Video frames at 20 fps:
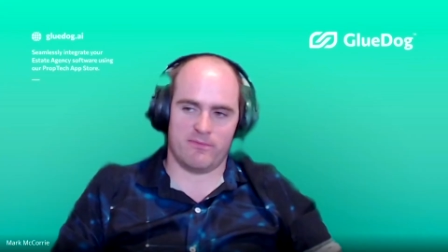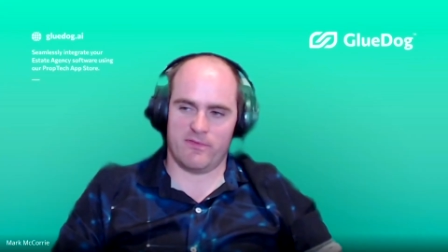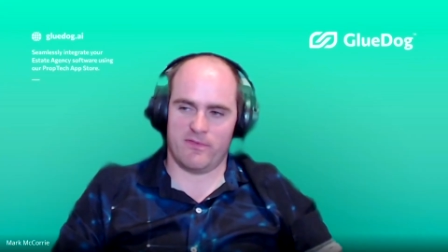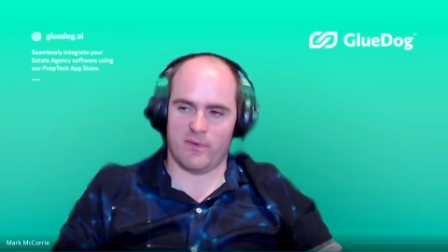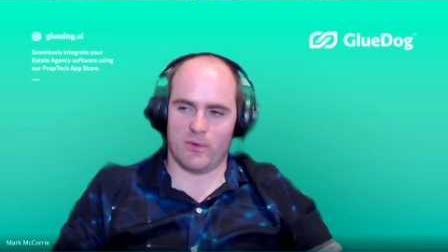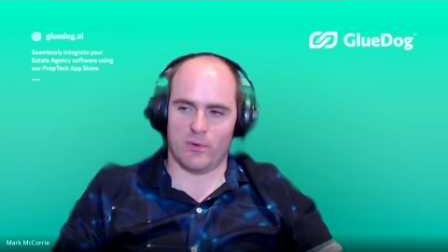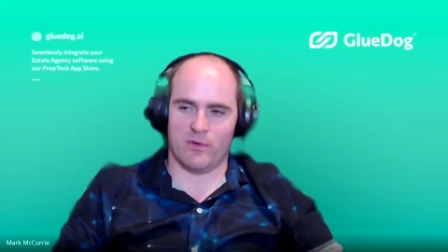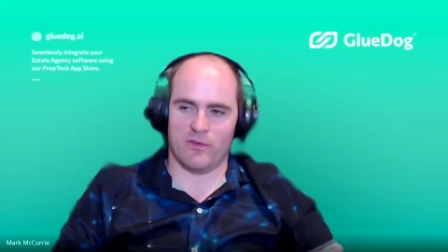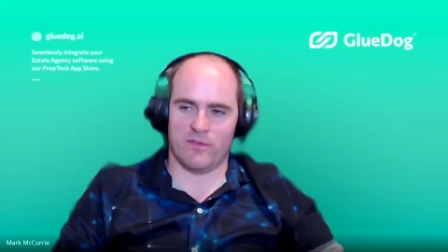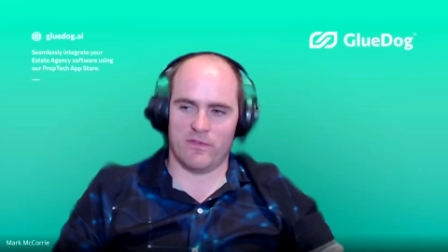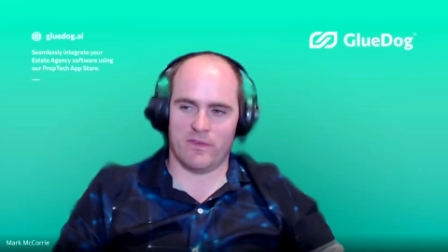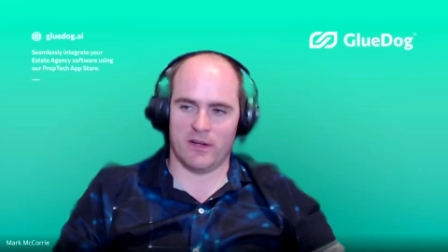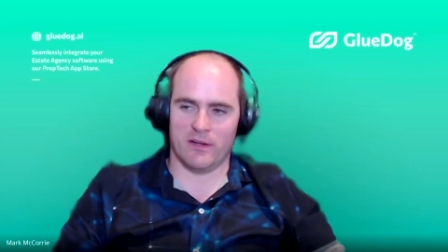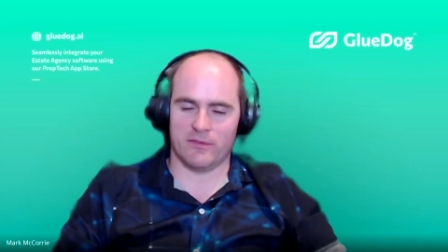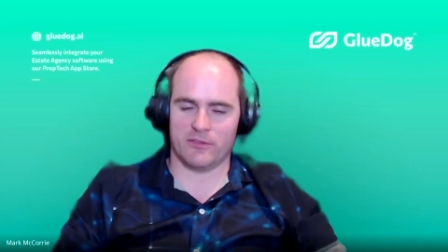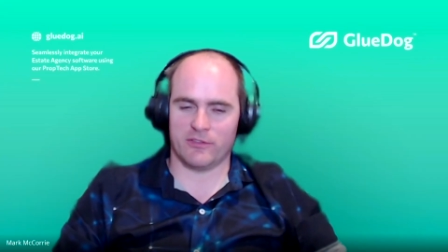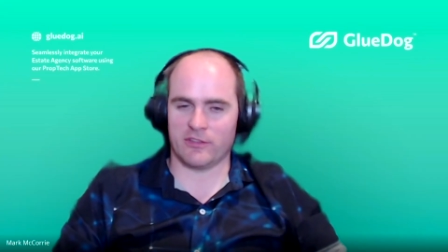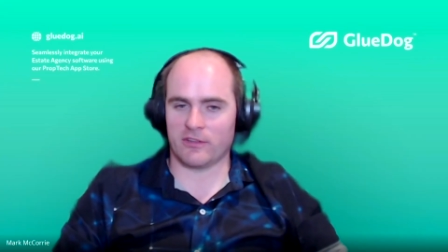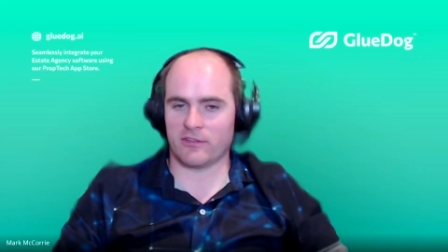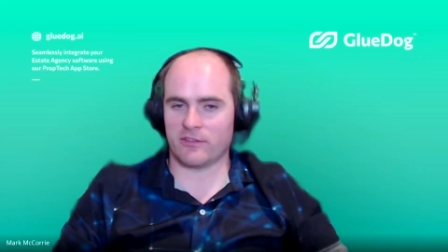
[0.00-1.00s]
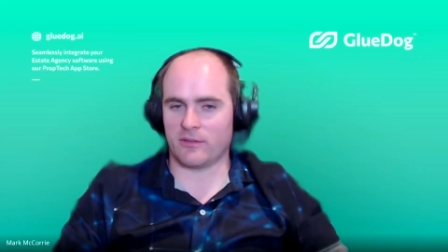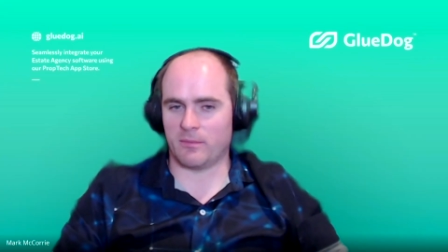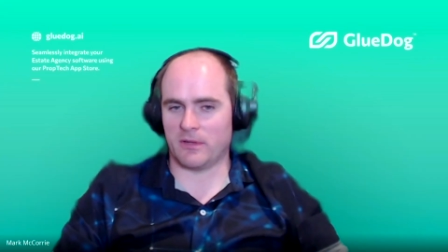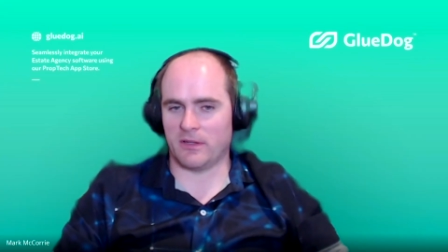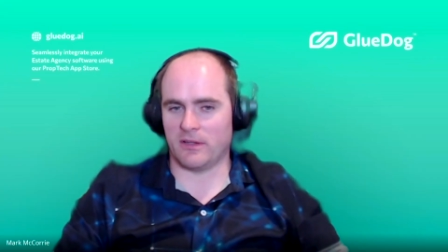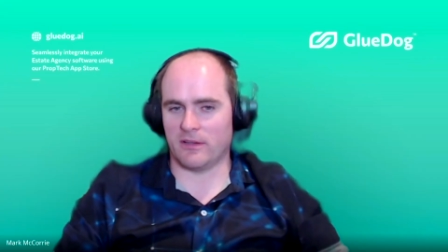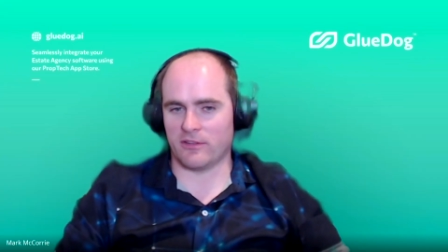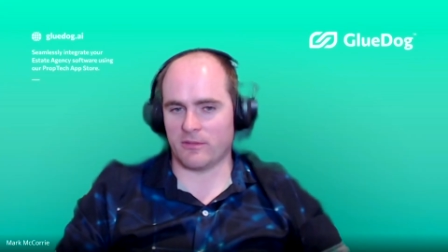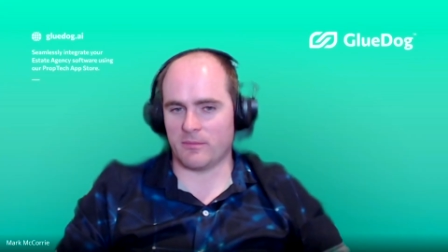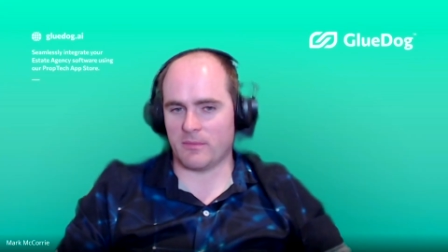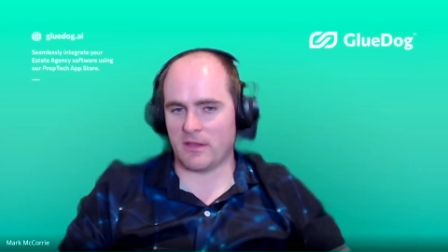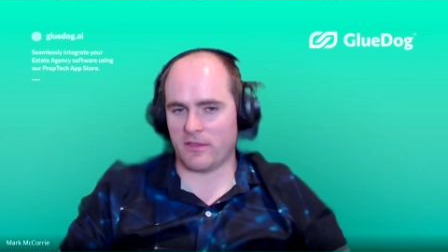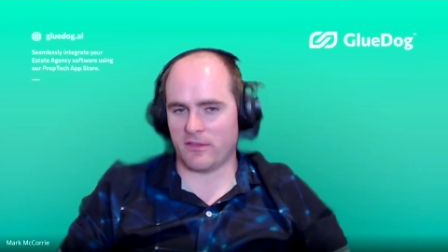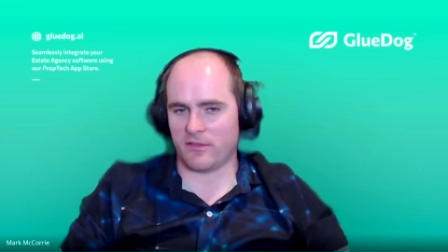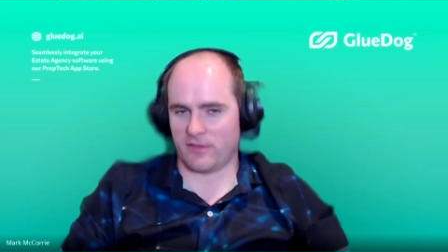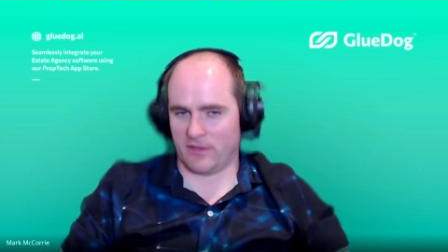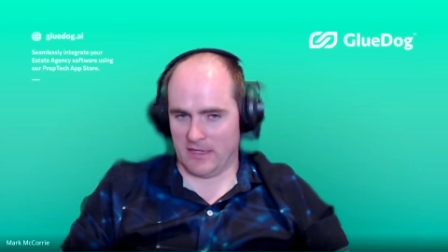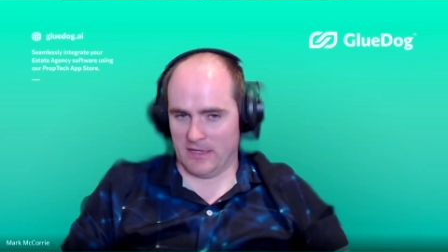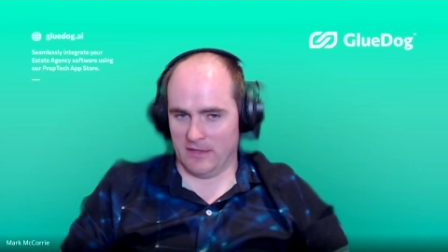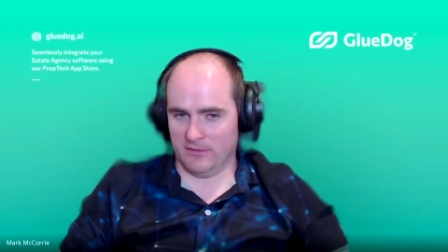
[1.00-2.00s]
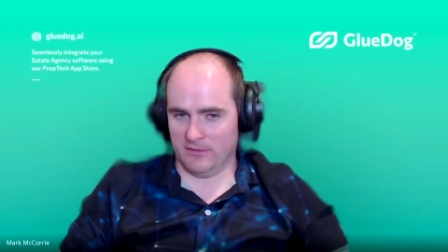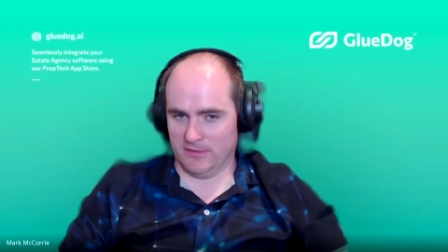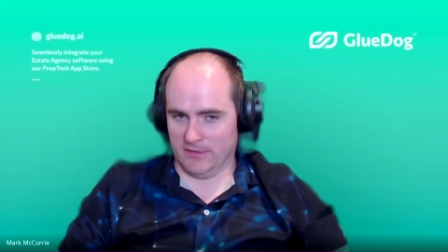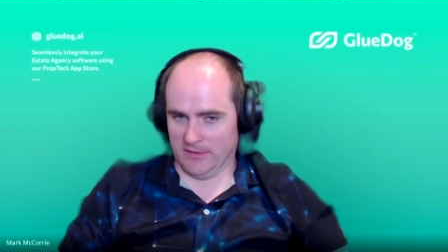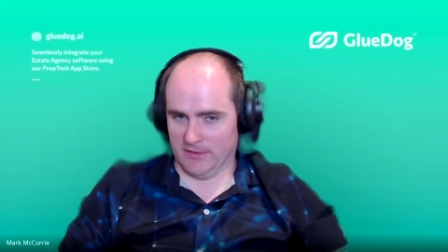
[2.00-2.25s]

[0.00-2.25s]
4, 5, 6 suppliers a month now.